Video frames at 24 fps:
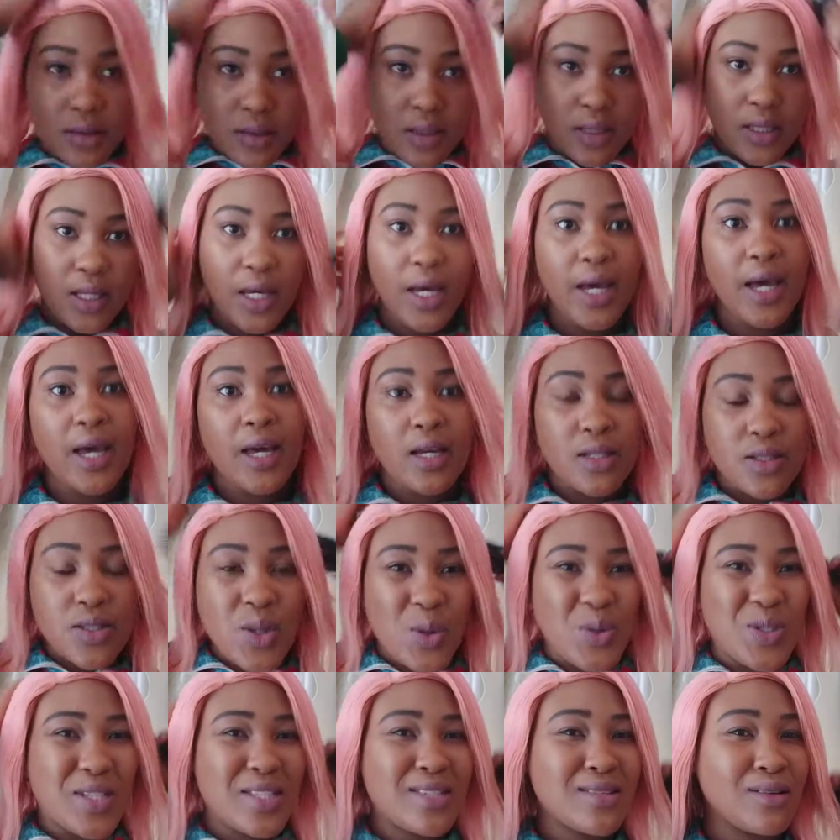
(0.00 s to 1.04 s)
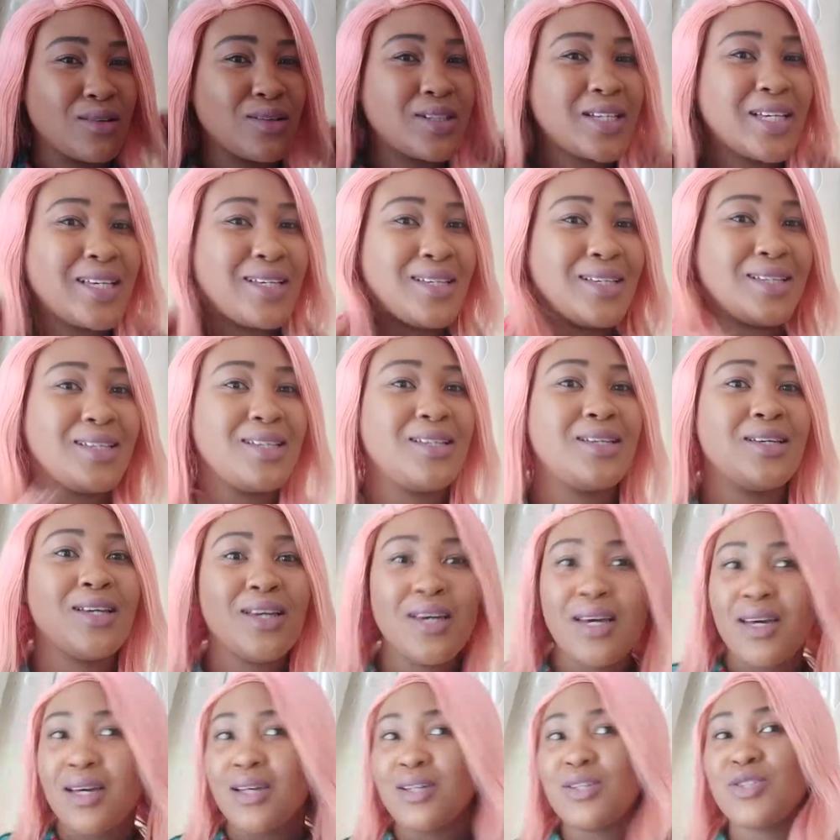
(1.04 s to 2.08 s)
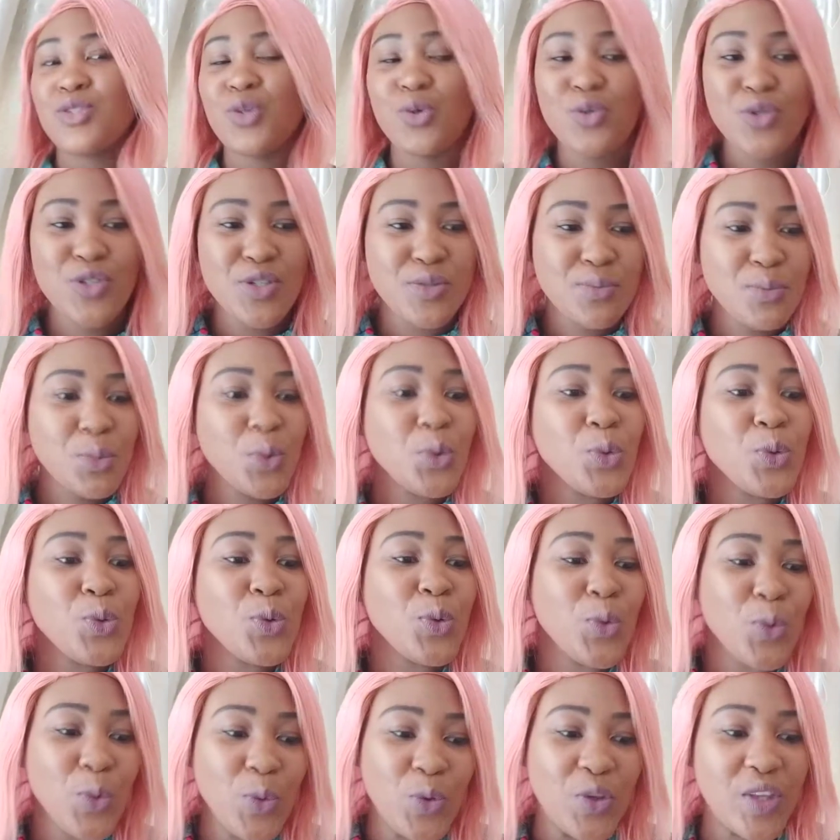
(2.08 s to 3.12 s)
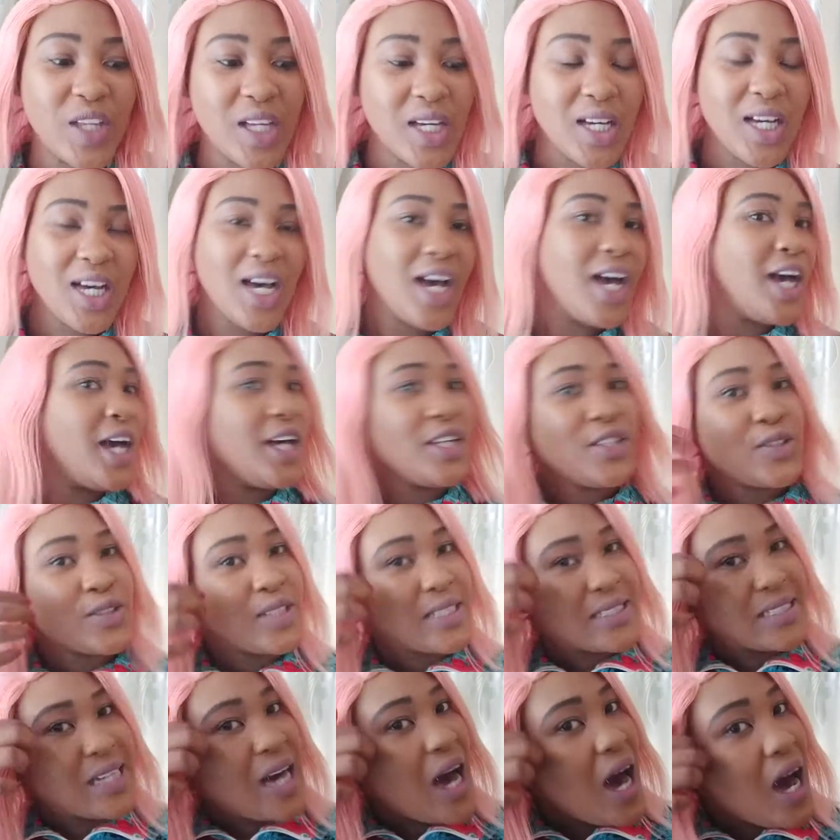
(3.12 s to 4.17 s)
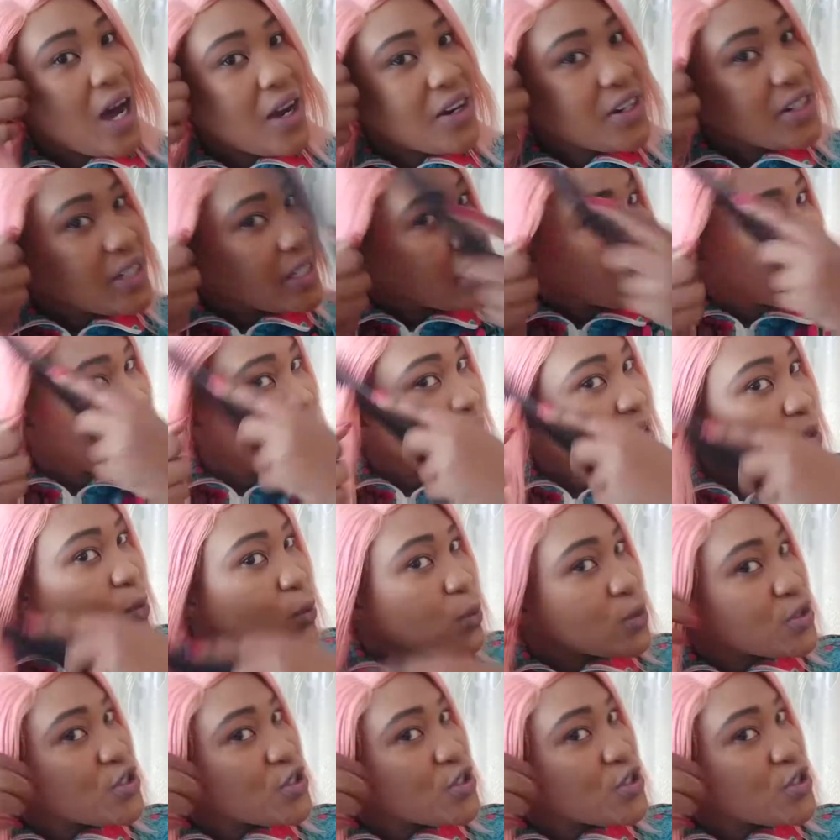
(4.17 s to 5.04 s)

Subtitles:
Okay, it's so silky, so smooth. You can iron it or